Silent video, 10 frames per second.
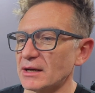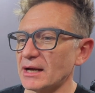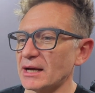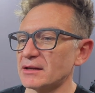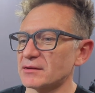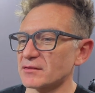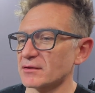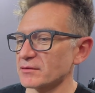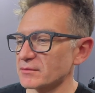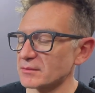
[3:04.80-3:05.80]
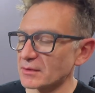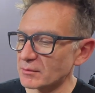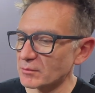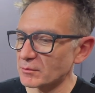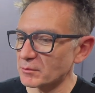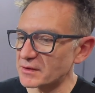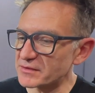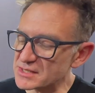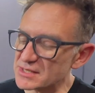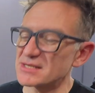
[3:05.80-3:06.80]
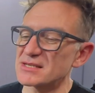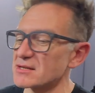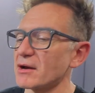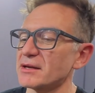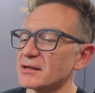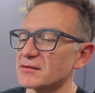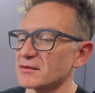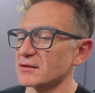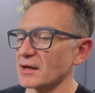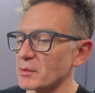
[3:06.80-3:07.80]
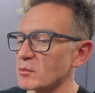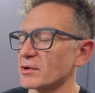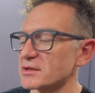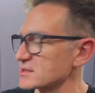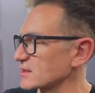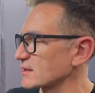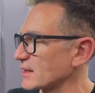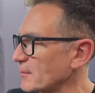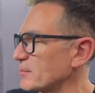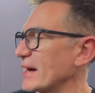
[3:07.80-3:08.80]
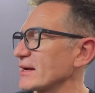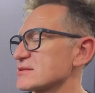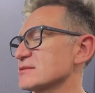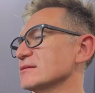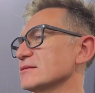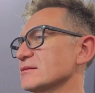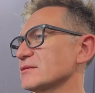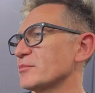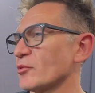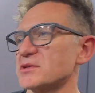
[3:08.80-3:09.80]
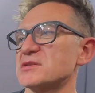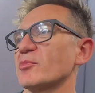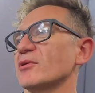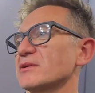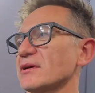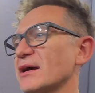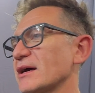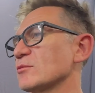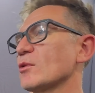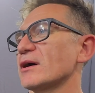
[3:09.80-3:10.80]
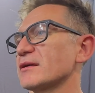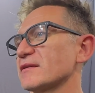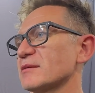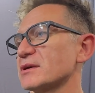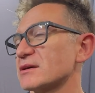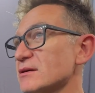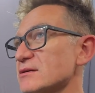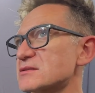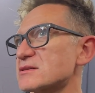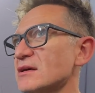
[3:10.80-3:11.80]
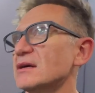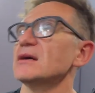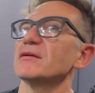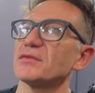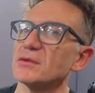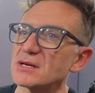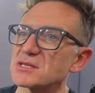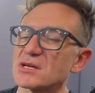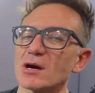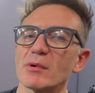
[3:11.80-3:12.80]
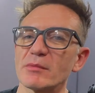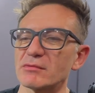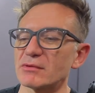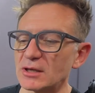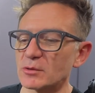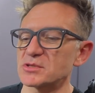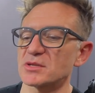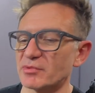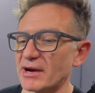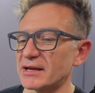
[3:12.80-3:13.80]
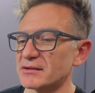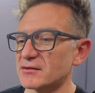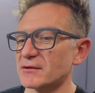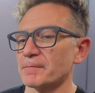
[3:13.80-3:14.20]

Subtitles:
and we've just decided that we wanted to come back to the point-to-point hand-wired thing, because a few years ago when we relaunched the brand,